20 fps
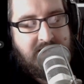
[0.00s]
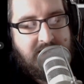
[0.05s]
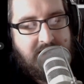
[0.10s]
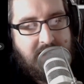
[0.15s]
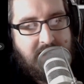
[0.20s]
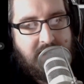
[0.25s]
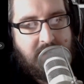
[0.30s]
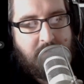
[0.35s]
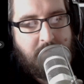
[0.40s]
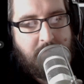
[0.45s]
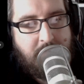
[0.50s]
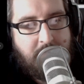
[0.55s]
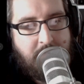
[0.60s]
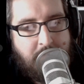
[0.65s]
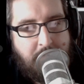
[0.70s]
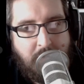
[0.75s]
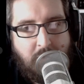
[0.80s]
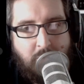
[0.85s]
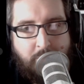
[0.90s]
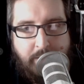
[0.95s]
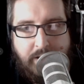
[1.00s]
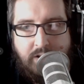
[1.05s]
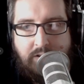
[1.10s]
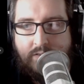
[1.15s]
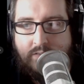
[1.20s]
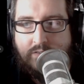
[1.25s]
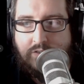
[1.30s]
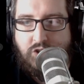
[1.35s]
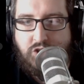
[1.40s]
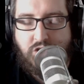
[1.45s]
Bilbo
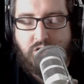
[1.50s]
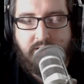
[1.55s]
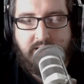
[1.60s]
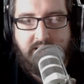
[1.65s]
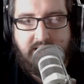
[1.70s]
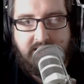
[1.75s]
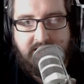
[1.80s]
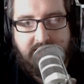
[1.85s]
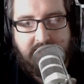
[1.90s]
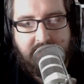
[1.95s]
during